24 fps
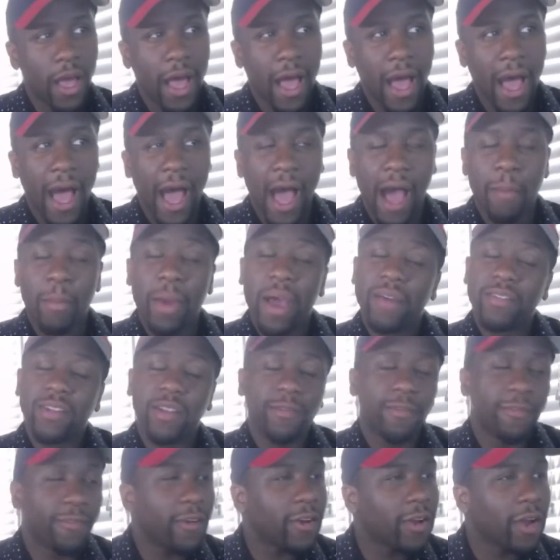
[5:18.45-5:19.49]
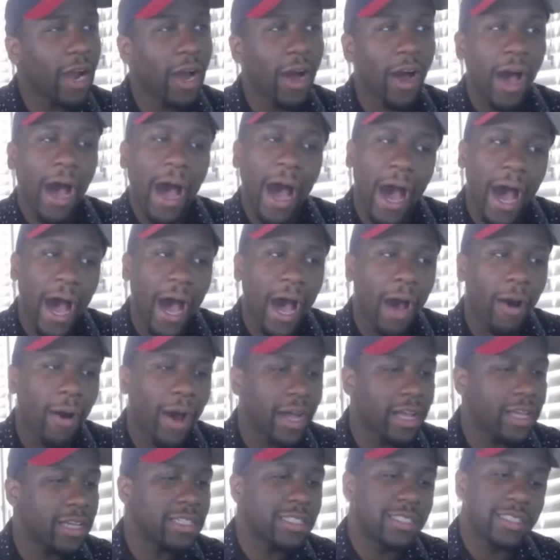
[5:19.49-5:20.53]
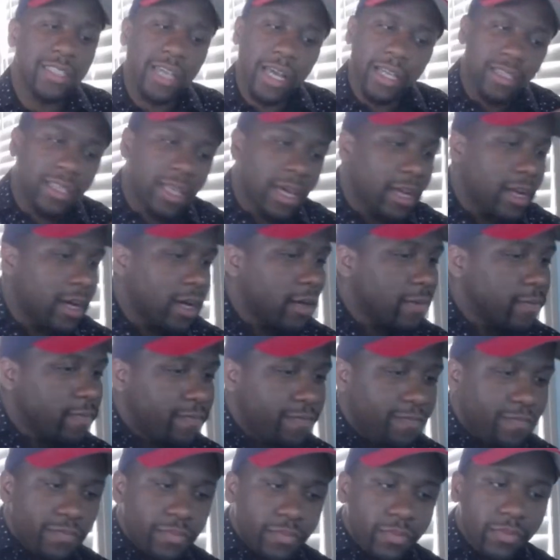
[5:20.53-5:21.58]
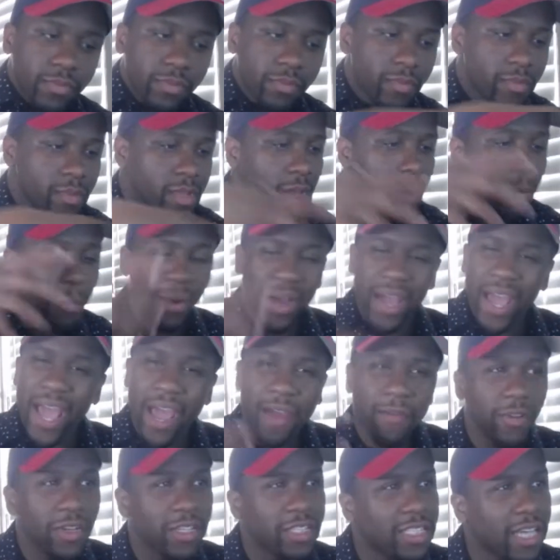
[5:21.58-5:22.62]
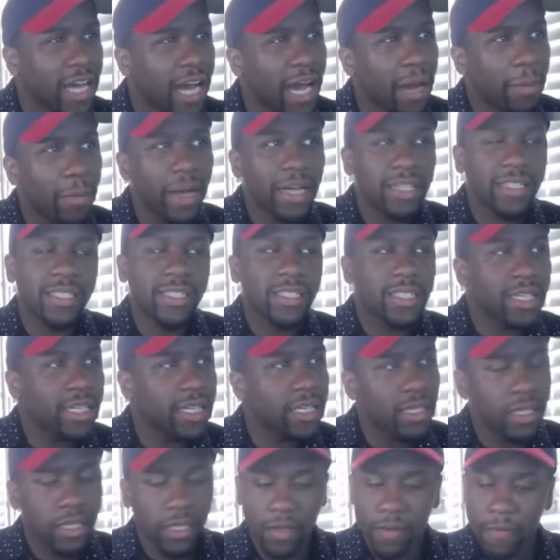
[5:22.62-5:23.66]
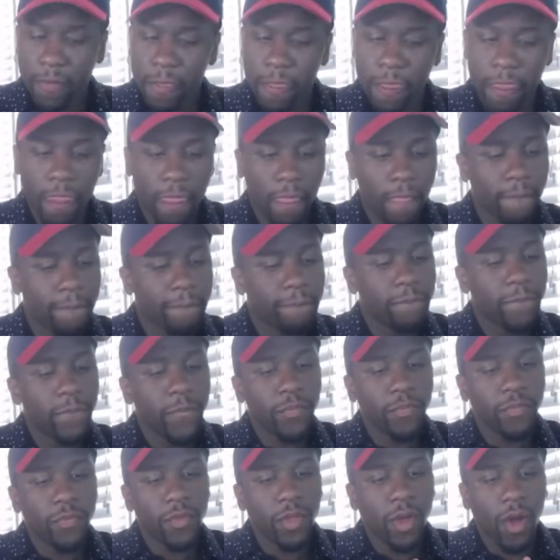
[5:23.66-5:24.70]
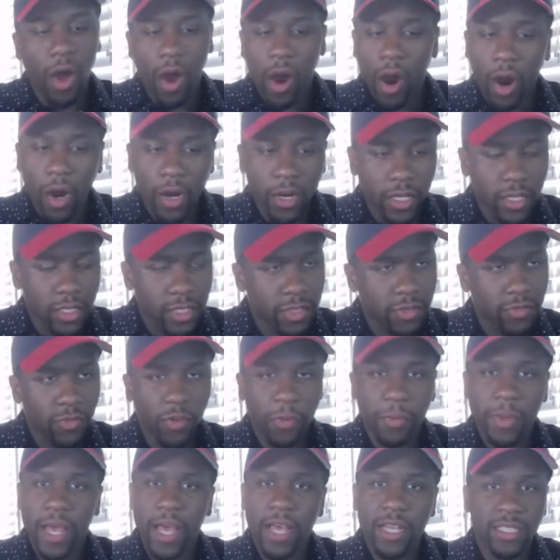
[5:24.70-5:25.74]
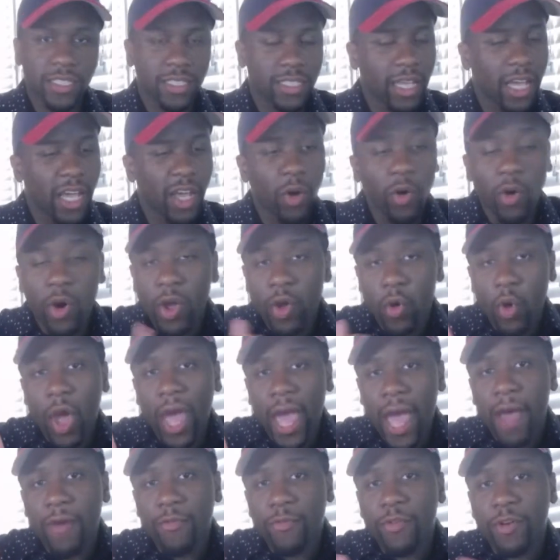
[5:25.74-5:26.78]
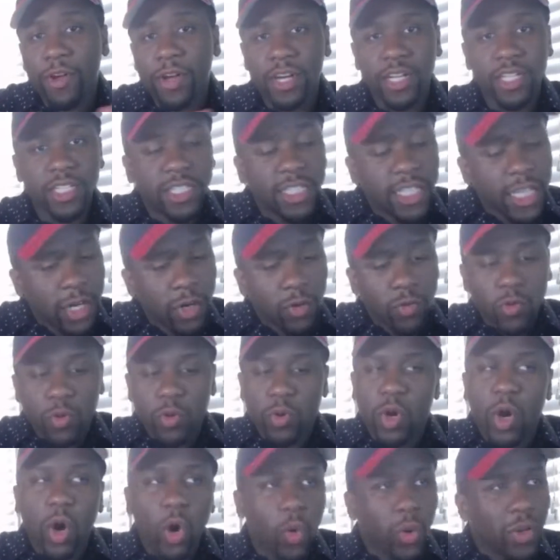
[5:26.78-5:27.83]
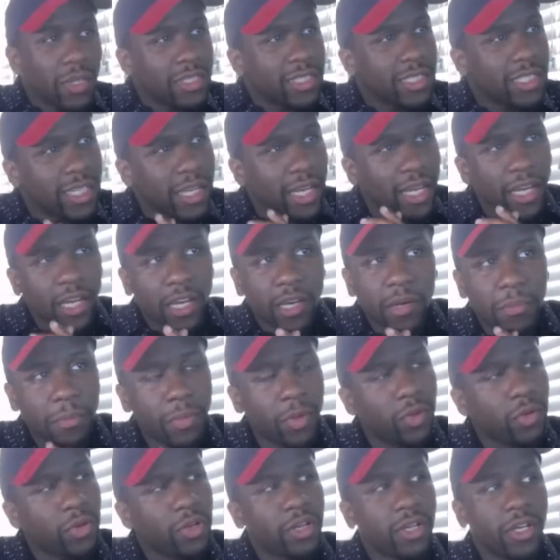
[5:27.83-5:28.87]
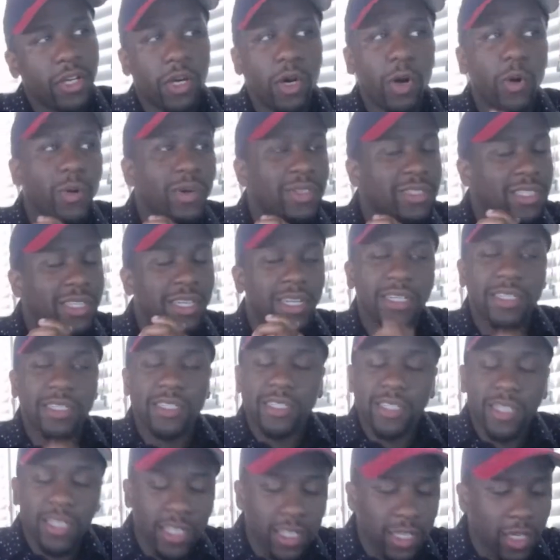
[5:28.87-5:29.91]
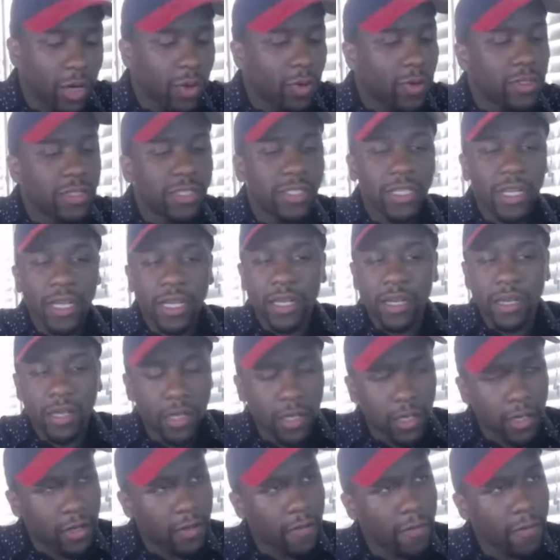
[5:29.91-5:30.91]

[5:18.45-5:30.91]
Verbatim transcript: I'm going to have to figure out how I can set that up. But every time I see artists from SA or Africa in general go into their community, go into their city, go into their hood,